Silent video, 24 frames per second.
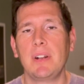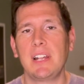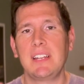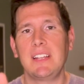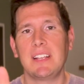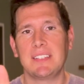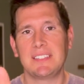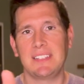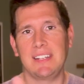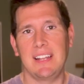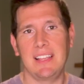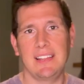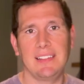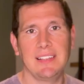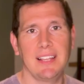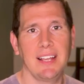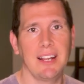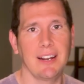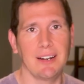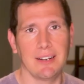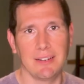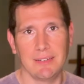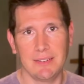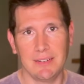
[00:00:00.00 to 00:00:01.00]
But it doesn't end
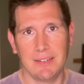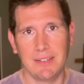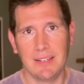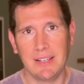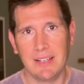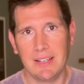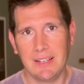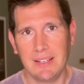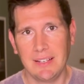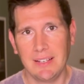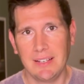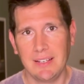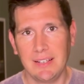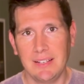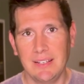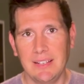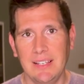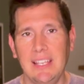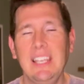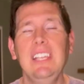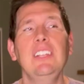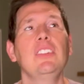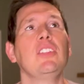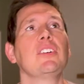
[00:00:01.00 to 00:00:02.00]
there.
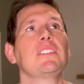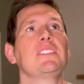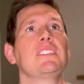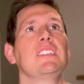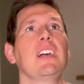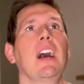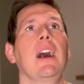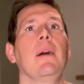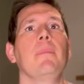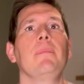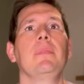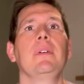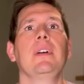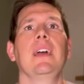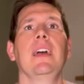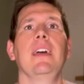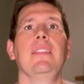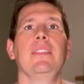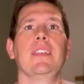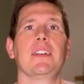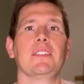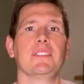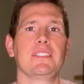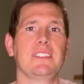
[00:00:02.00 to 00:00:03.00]
He looks up,
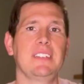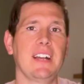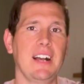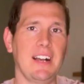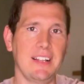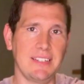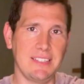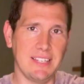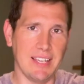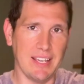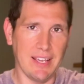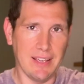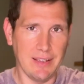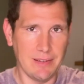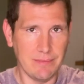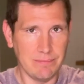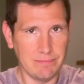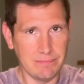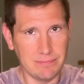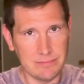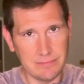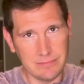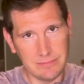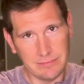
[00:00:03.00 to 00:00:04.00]
and there's Dante.
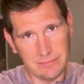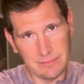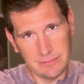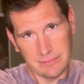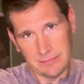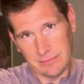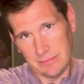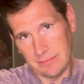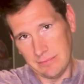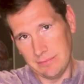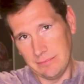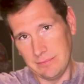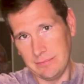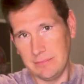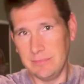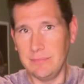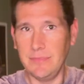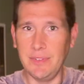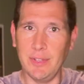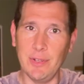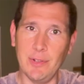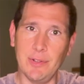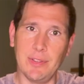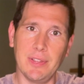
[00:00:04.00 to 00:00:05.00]

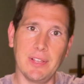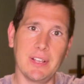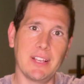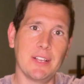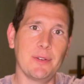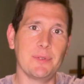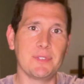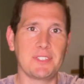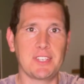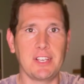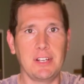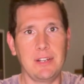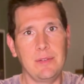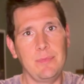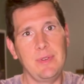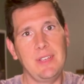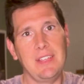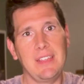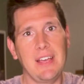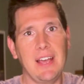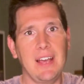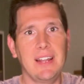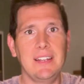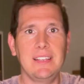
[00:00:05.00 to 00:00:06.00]
You think it was going to
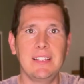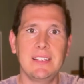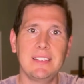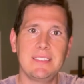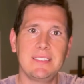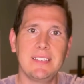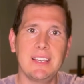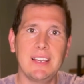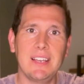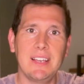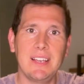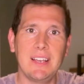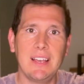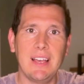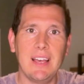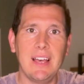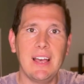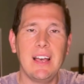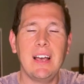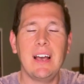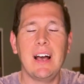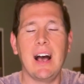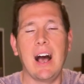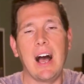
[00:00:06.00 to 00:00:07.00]
be that easy?
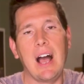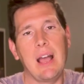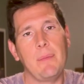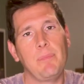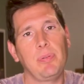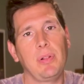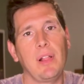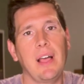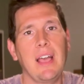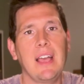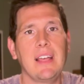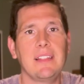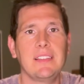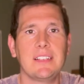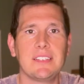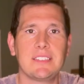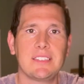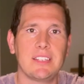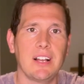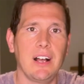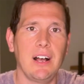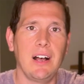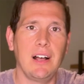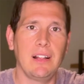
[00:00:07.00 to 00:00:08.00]
I planned
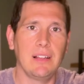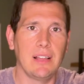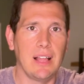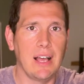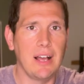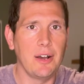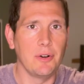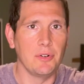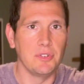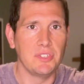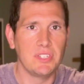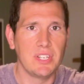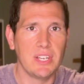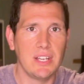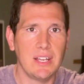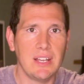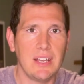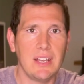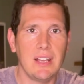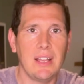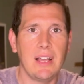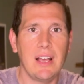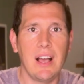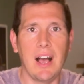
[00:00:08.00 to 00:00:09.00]
this all out.
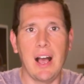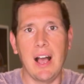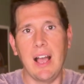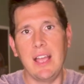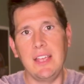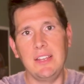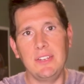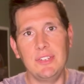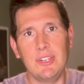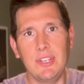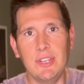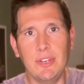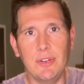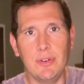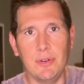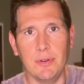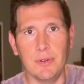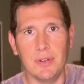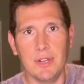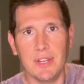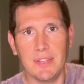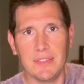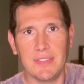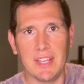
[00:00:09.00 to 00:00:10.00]
I
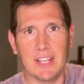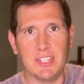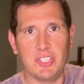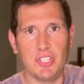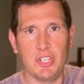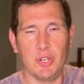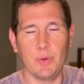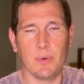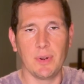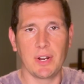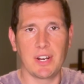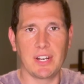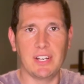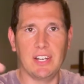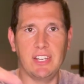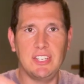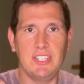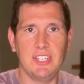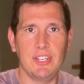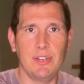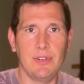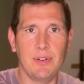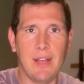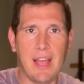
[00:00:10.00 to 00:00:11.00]
knew that you were going to
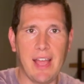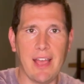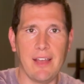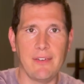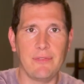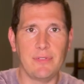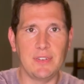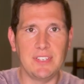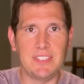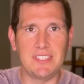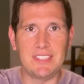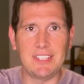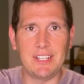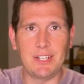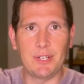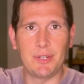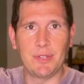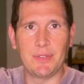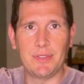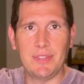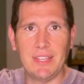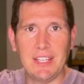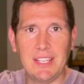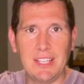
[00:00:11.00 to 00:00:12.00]
do every
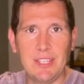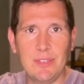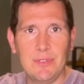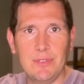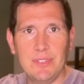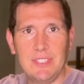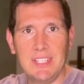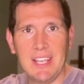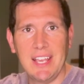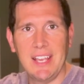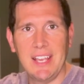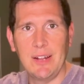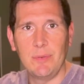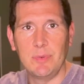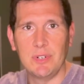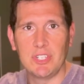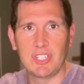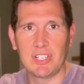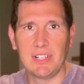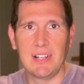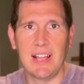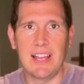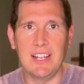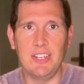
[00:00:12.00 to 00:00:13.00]
single thing you did,
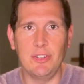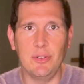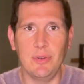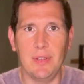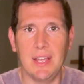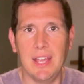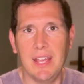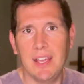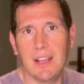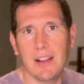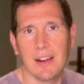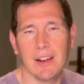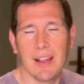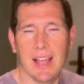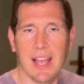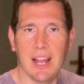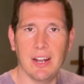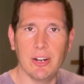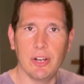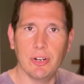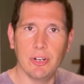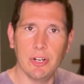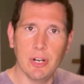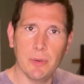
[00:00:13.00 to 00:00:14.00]
which led you here.
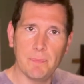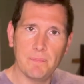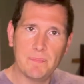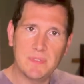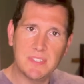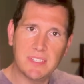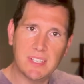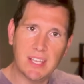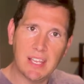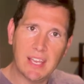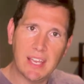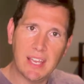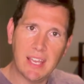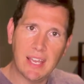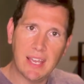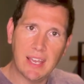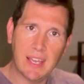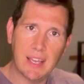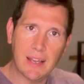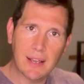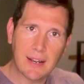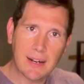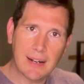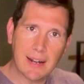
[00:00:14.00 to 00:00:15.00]
And
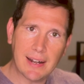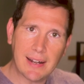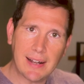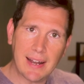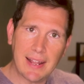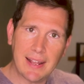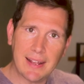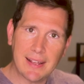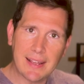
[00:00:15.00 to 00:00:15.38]
oopsie, click, click